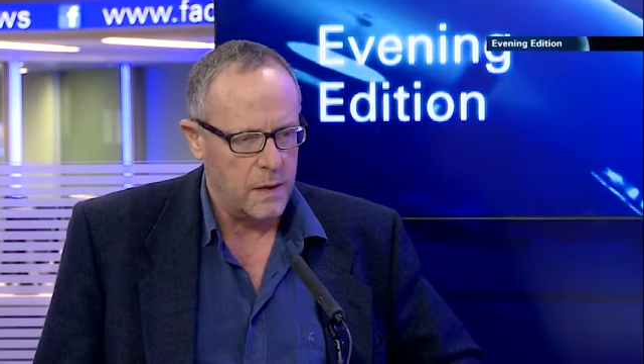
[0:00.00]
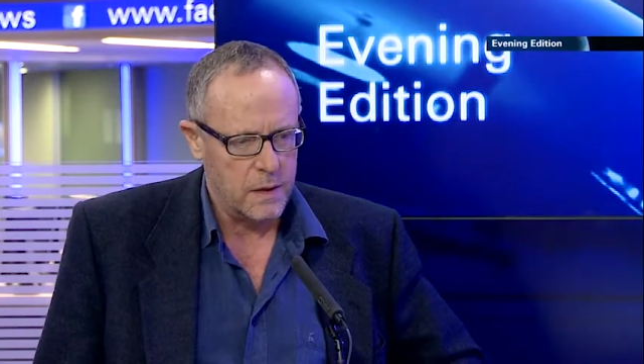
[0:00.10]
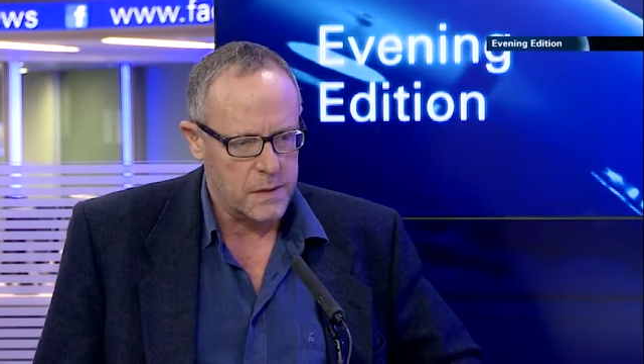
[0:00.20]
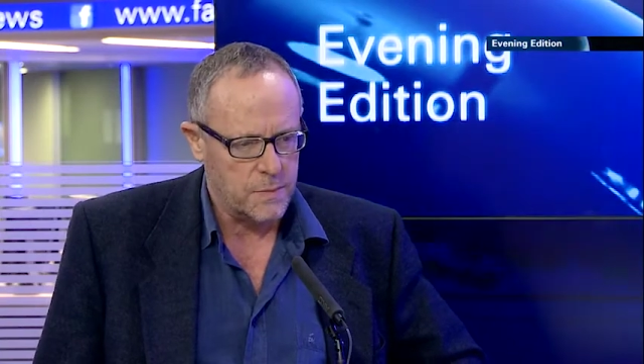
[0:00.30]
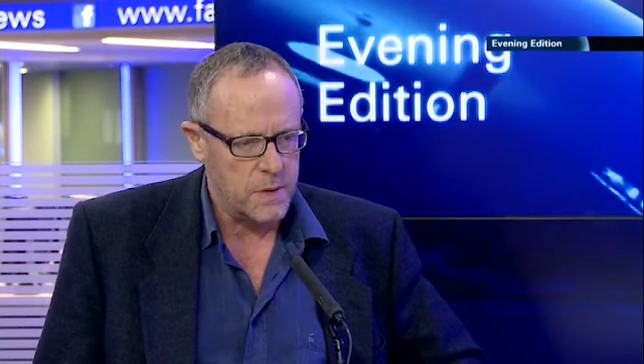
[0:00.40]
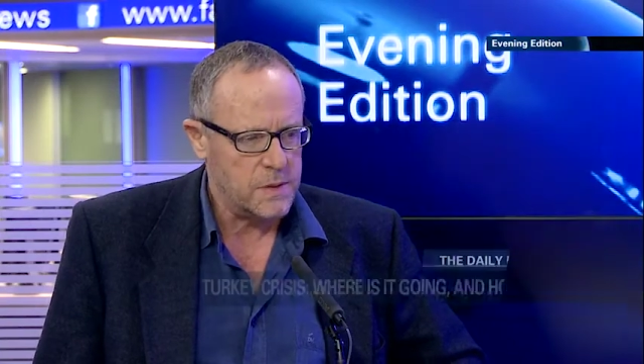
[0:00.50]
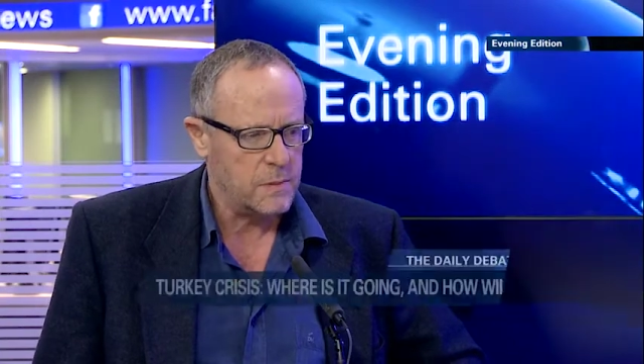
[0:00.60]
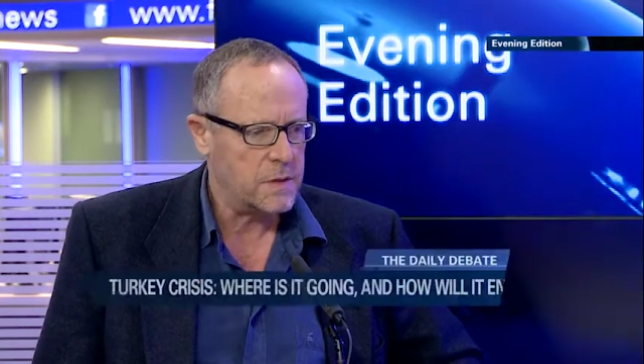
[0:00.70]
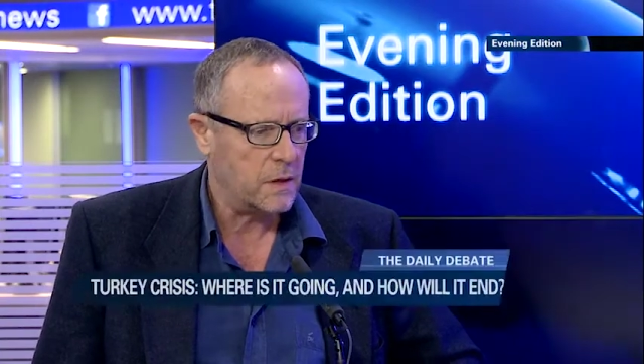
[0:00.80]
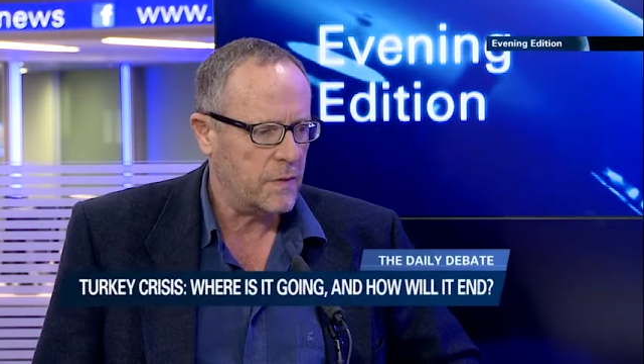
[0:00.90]
expressed
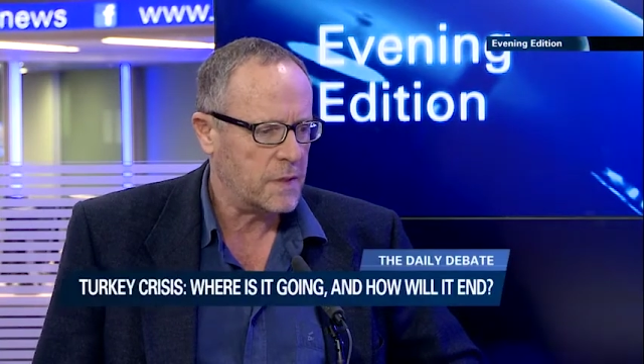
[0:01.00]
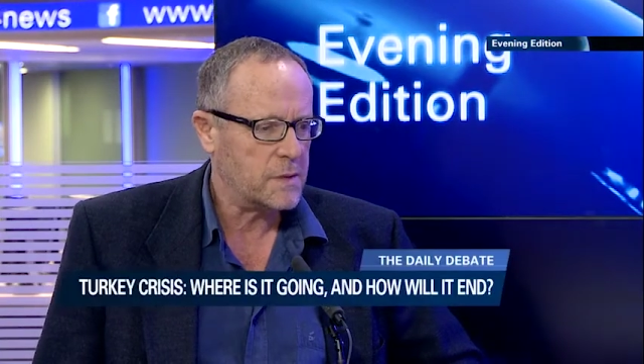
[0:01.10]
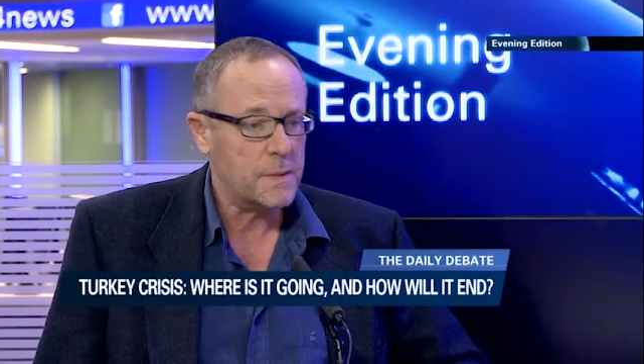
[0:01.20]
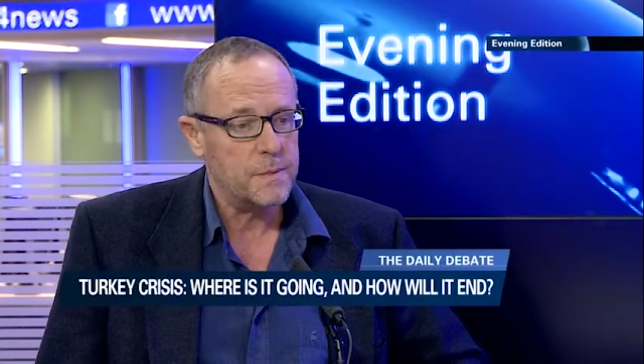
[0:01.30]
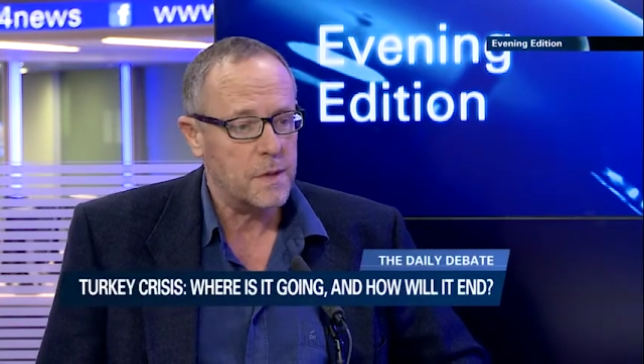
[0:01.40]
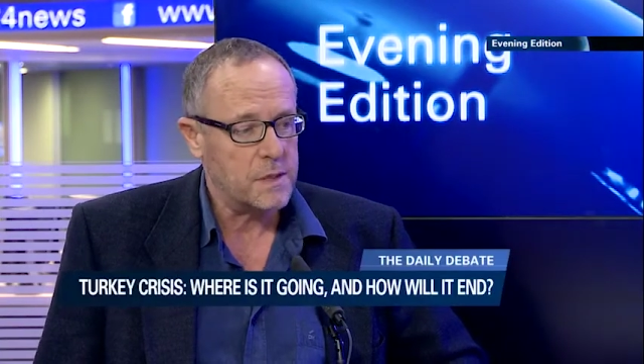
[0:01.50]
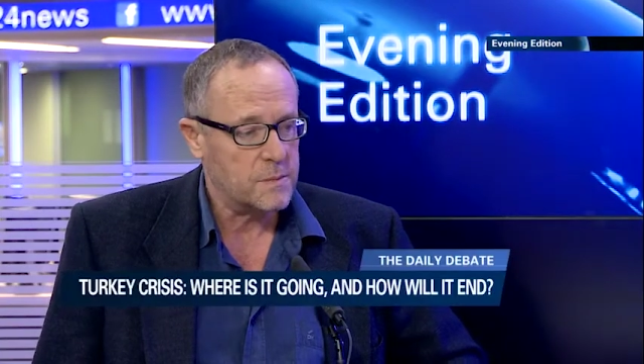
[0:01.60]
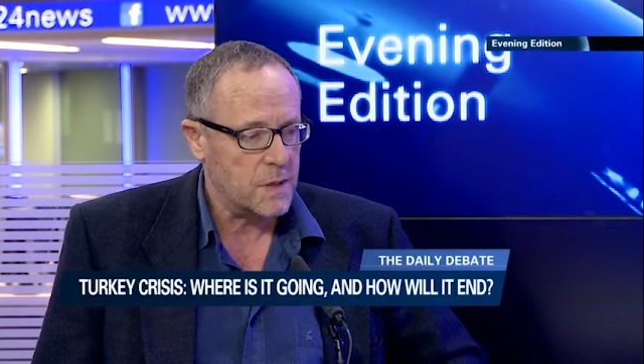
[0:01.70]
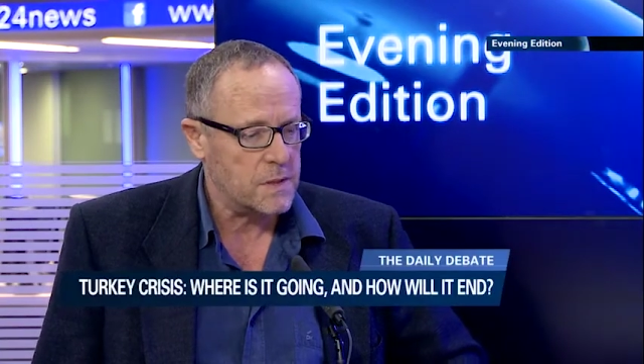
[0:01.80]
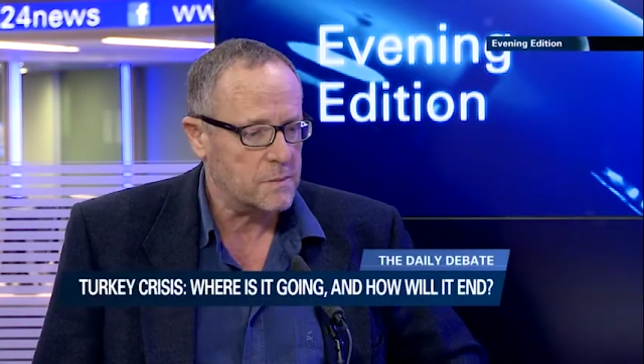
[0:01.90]
himself,
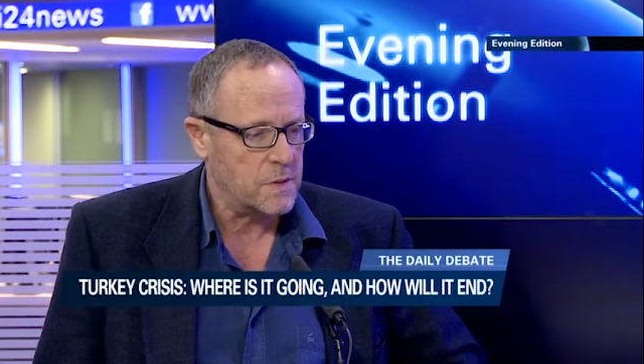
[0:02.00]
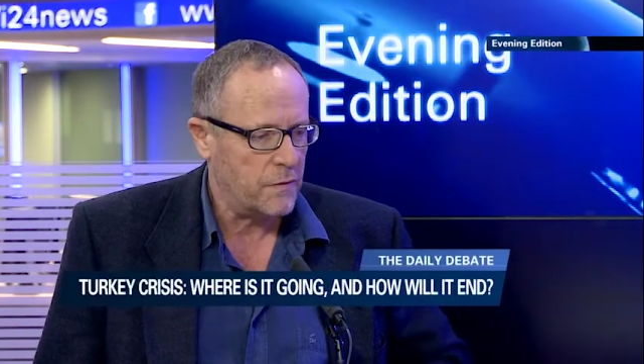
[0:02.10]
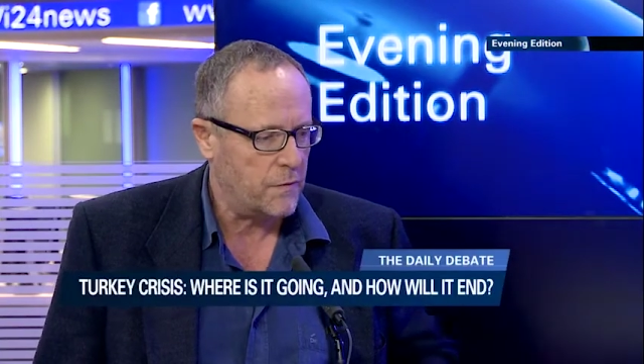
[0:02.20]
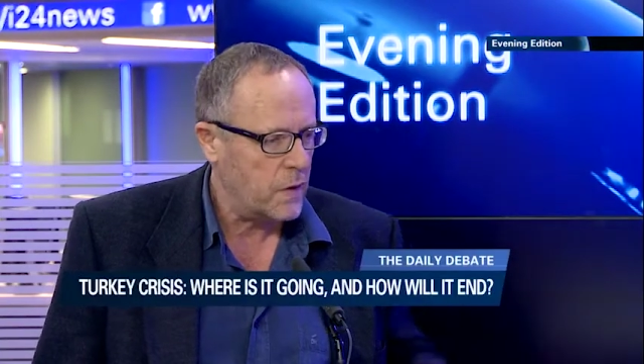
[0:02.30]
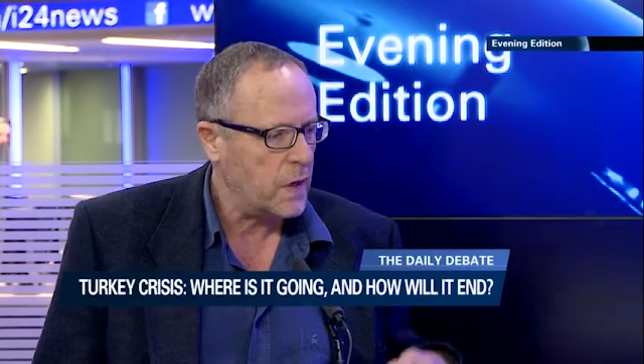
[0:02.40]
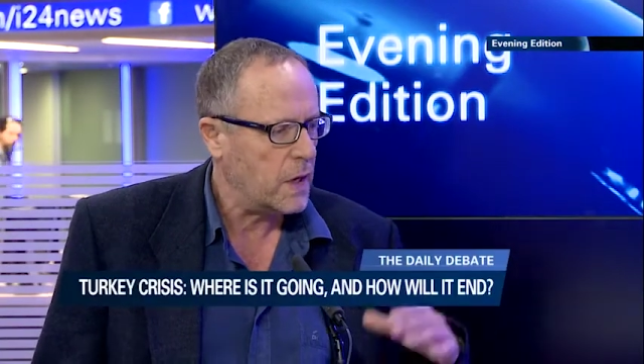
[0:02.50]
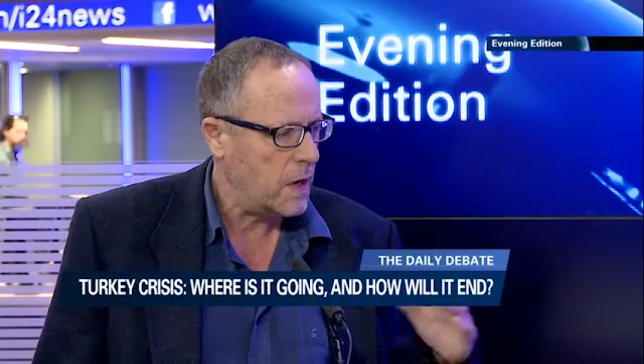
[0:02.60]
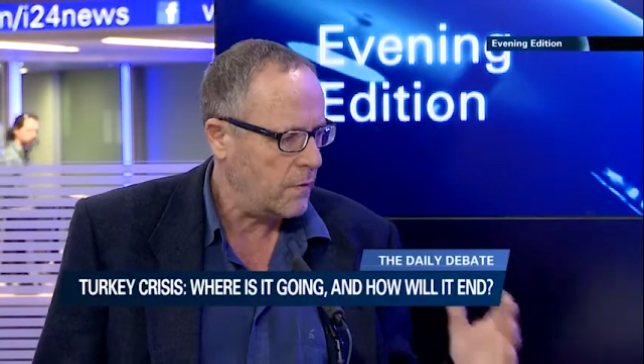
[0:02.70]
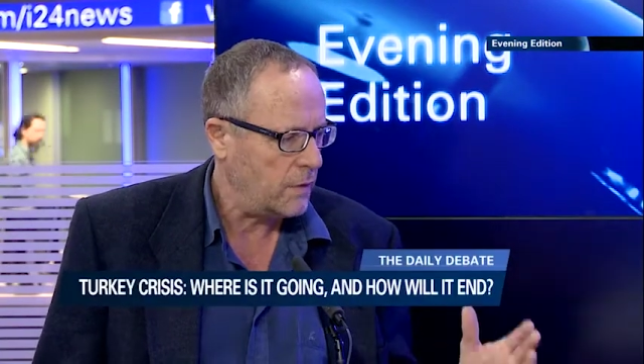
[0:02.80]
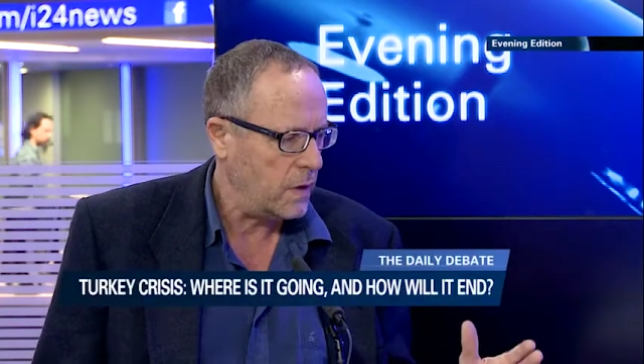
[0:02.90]
expressed himself very
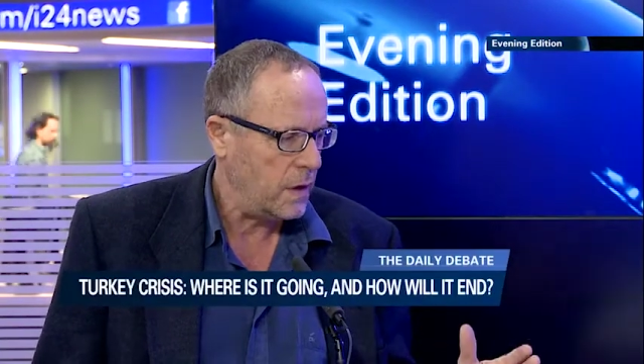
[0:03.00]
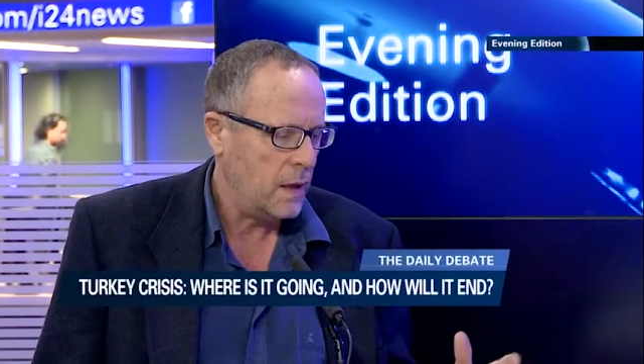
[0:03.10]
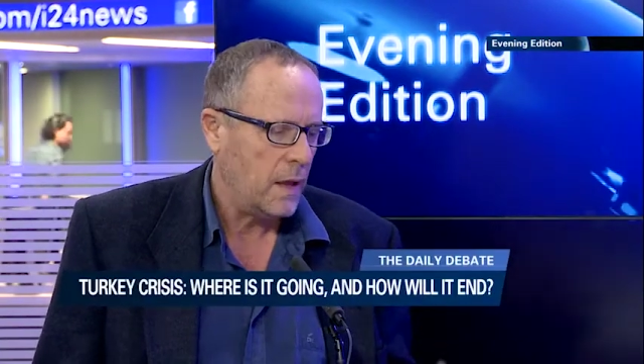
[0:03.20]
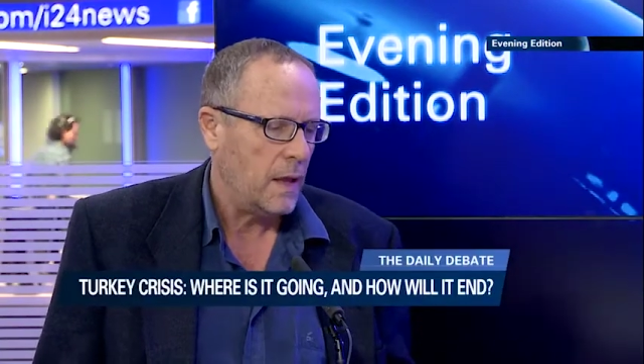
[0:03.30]
carefully